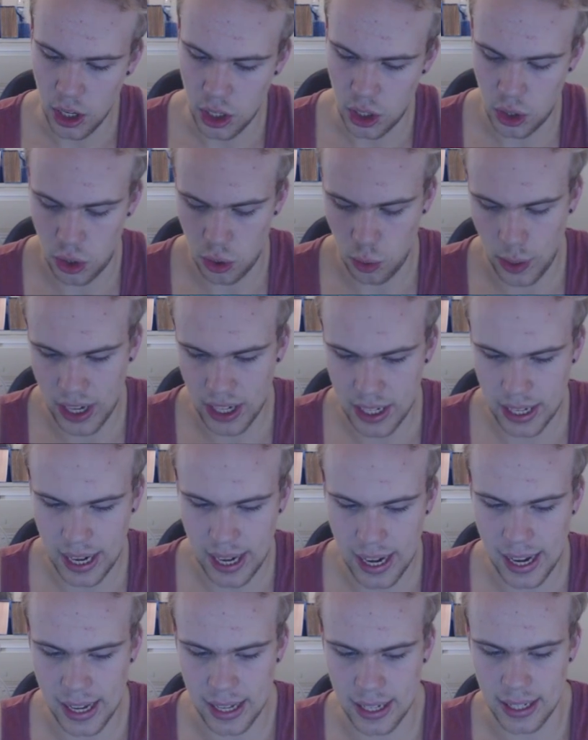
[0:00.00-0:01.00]
Sweet
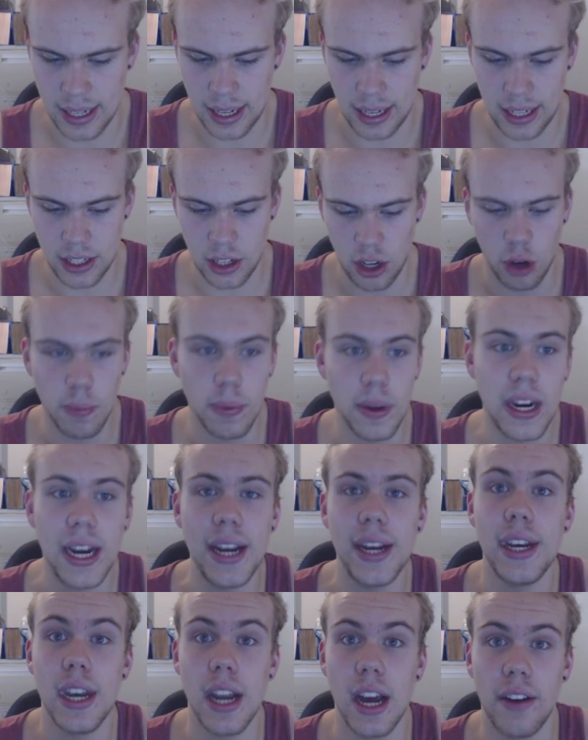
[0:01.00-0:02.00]
as. Let's open
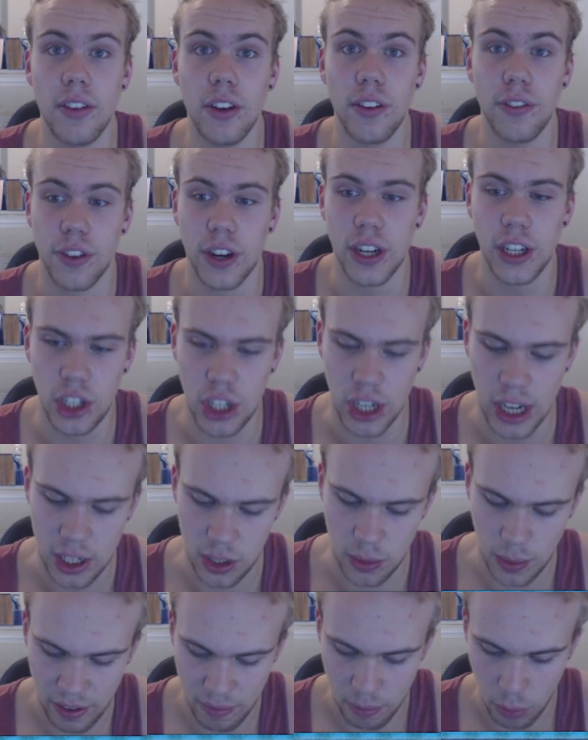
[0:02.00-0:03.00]
another free
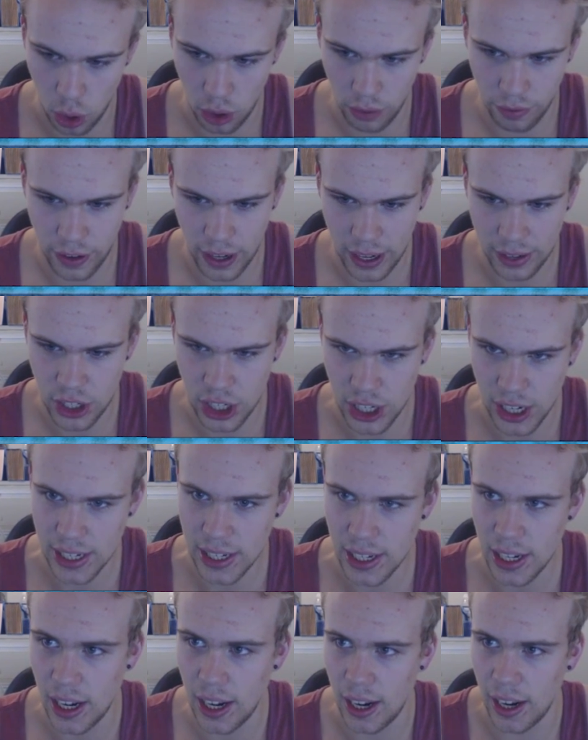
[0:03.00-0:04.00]
chest. We have more than 5
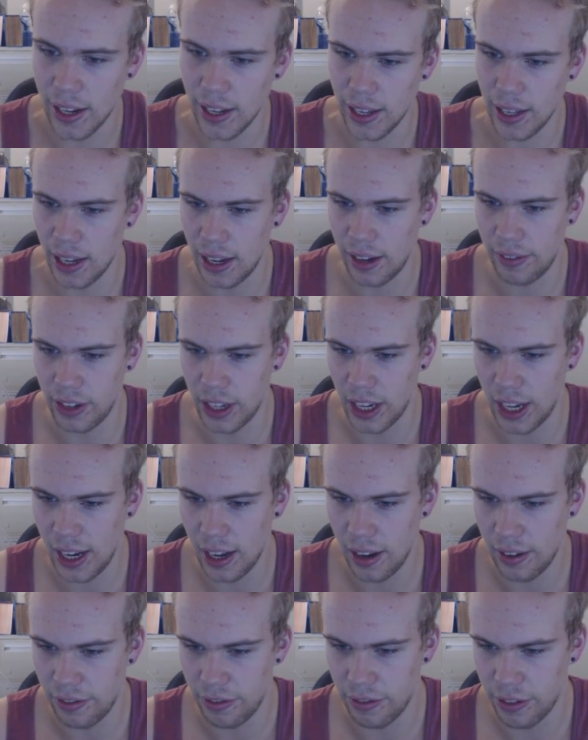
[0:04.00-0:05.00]
chests here.
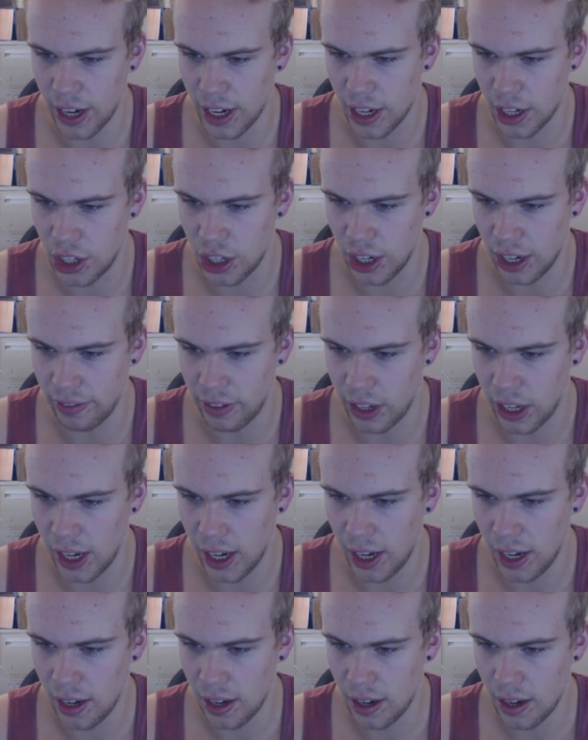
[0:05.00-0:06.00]
Lovely freaking
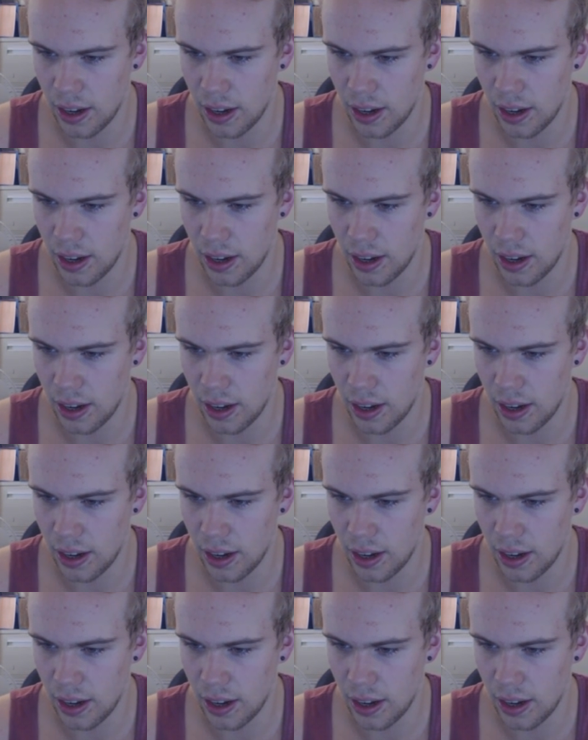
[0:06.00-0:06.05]
jubbly.